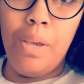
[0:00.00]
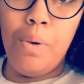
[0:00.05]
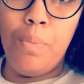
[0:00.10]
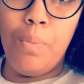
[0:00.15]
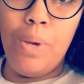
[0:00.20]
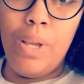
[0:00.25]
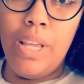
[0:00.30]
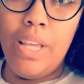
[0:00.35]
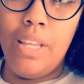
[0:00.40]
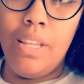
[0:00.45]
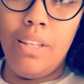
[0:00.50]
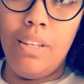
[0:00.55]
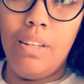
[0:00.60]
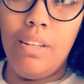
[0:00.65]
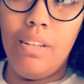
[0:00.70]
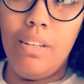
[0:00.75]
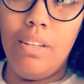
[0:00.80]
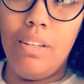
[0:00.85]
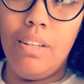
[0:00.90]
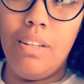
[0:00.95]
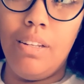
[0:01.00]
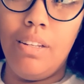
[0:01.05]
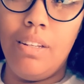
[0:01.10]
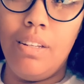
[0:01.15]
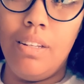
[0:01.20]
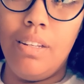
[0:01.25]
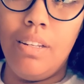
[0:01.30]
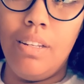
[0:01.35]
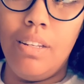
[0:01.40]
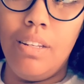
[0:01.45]
when
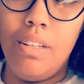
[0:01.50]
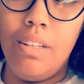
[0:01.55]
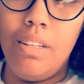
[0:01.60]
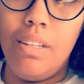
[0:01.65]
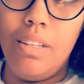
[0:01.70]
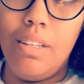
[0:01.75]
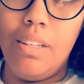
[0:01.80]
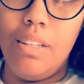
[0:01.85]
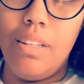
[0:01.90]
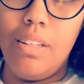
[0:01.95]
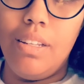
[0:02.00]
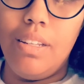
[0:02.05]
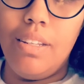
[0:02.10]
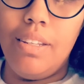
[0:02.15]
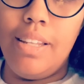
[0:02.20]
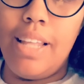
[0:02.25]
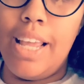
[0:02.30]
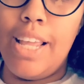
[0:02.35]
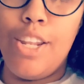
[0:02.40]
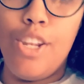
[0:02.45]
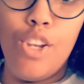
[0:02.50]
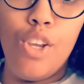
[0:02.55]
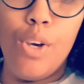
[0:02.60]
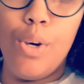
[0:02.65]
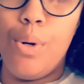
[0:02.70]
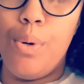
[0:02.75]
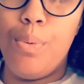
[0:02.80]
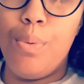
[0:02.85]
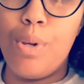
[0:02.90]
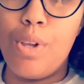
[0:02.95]
they
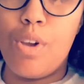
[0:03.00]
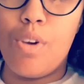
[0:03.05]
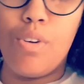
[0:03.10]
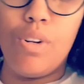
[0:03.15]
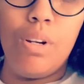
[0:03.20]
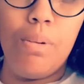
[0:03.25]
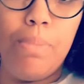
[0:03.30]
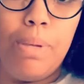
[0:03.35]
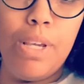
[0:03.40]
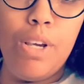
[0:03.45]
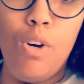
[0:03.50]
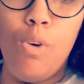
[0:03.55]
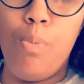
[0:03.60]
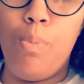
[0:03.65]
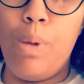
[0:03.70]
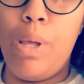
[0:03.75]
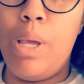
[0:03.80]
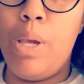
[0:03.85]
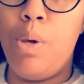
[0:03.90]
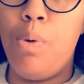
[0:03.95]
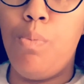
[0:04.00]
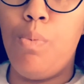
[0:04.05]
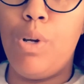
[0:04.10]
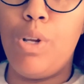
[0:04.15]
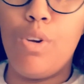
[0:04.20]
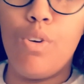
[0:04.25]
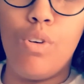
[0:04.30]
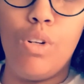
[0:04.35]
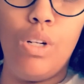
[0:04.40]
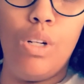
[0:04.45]
know when you're going to be open, when
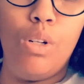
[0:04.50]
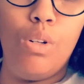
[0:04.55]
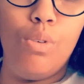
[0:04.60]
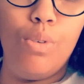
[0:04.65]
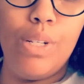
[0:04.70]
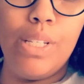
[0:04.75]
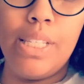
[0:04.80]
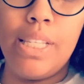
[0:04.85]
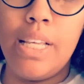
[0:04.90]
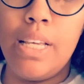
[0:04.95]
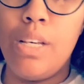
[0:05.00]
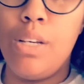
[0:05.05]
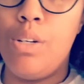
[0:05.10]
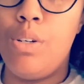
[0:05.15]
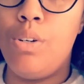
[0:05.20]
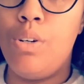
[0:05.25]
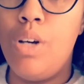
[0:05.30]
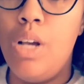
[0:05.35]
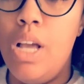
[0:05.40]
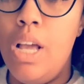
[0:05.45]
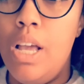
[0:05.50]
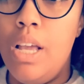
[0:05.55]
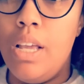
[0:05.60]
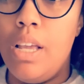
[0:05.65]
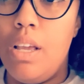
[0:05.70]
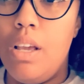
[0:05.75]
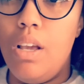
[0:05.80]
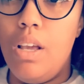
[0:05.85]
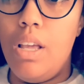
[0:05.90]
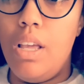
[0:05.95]
you're going to do a sale.
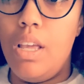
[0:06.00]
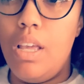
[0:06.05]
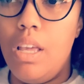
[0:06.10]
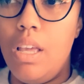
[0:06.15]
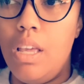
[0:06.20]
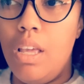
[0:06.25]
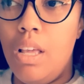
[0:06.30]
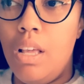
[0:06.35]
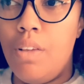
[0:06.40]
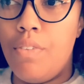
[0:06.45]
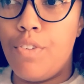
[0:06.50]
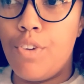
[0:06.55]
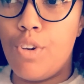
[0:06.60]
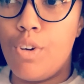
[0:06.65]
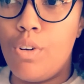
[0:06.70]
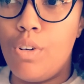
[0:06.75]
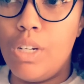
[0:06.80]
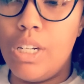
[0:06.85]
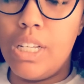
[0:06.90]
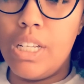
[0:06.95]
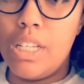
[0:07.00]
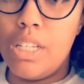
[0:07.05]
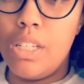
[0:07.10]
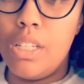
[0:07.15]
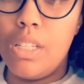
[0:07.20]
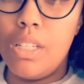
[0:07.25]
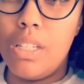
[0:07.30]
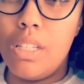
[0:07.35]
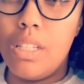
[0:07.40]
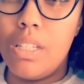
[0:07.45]
If you're going to
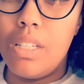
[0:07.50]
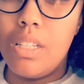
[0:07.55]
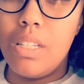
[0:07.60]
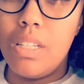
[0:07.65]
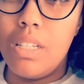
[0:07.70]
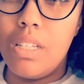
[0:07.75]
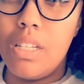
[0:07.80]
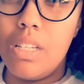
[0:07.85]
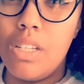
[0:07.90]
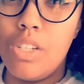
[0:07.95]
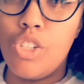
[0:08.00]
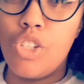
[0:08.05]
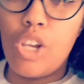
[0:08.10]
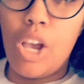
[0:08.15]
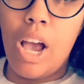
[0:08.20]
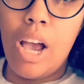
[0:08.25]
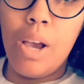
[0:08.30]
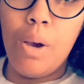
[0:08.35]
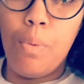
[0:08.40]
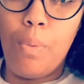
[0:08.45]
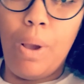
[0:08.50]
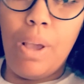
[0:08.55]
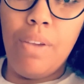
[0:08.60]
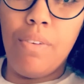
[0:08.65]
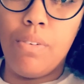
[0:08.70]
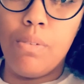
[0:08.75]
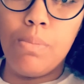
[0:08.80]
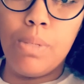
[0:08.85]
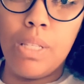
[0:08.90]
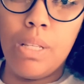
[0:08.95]
shy away
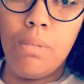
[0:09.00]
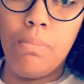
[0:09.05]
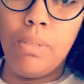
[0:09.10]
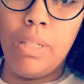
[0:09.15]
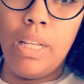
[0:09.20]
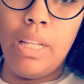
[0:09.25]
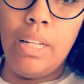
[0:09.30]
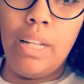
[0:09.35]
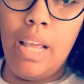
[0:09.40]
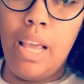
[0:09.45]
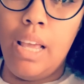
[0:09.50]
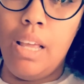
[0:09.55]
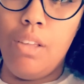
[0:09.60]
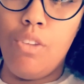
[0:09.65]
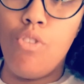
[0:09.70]
from something that